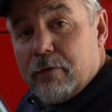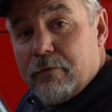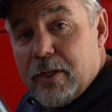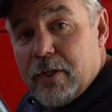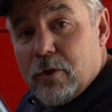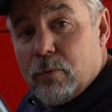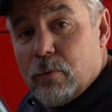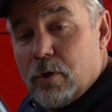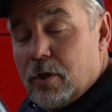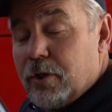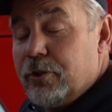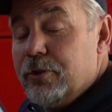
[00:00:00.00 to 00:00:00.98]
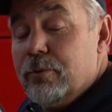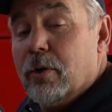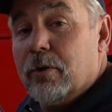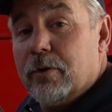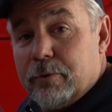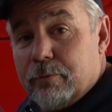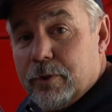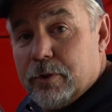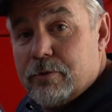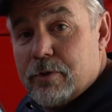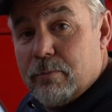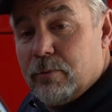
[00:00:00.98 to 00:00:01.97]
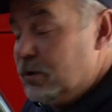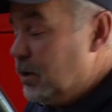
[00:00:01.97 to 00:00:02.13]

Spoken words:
If they don't work, you are in real trouble.